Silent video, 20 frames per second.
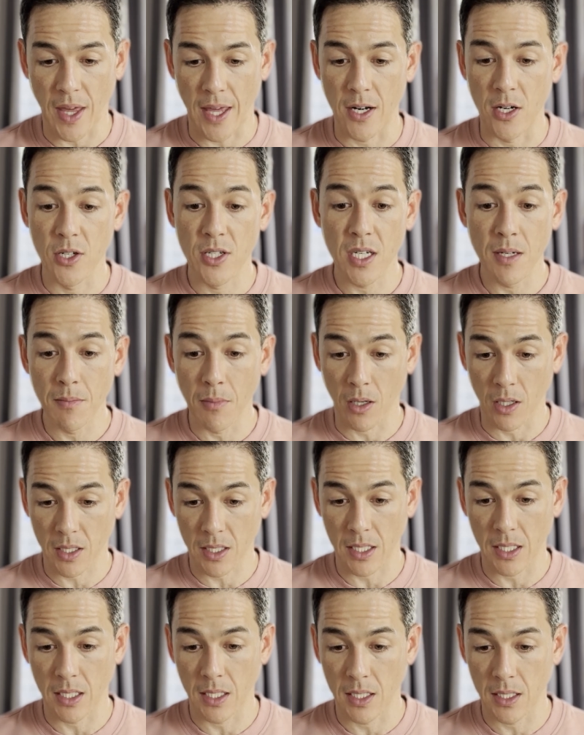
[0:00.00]
energy
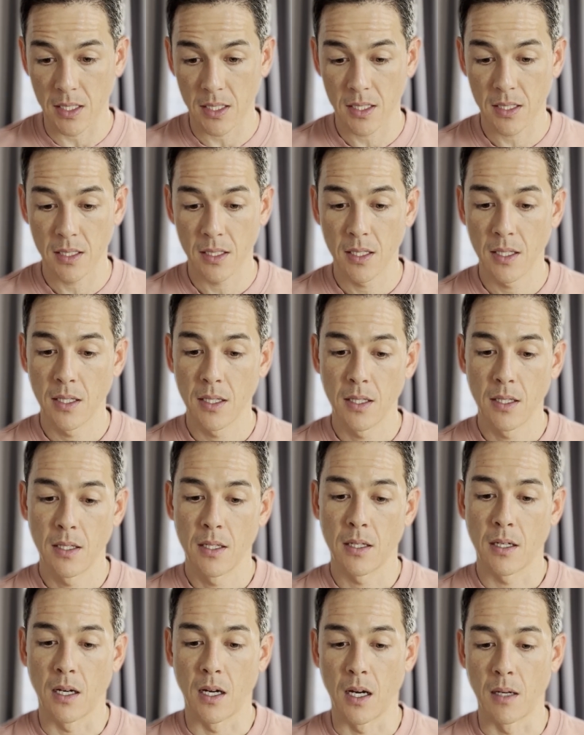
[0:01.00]
markets,
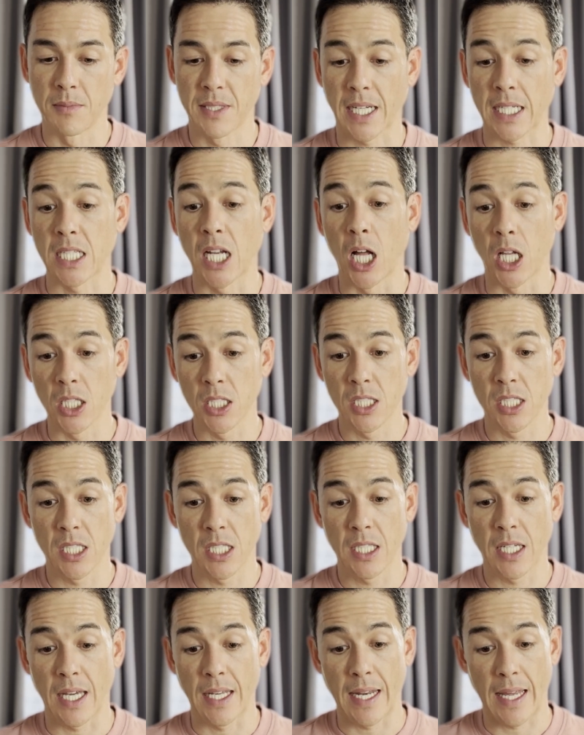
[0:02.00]
um,
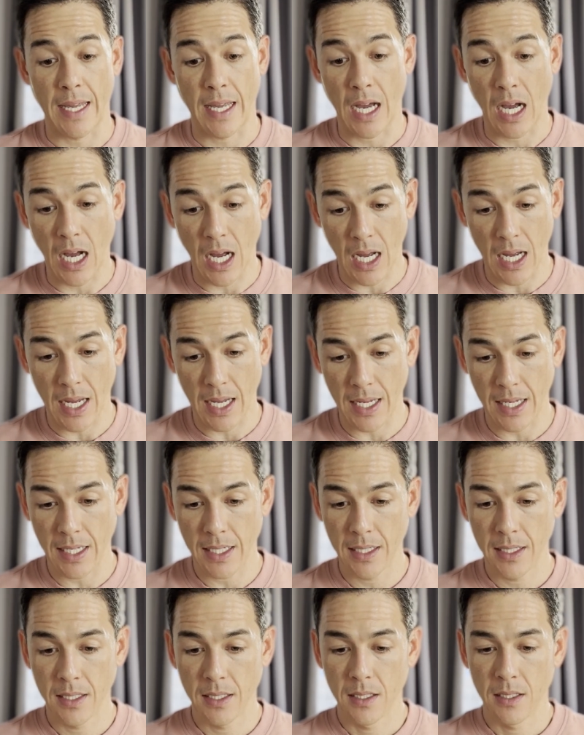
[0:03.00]
technology and AI,
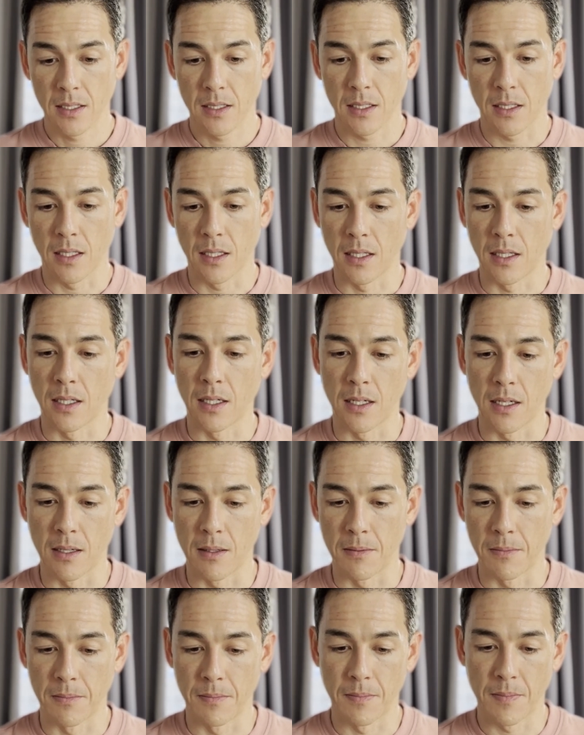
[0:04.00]

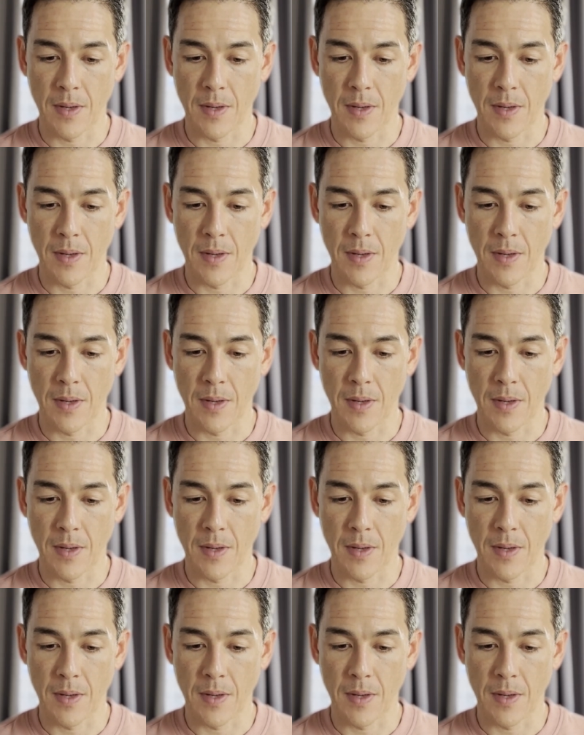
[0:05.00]
um,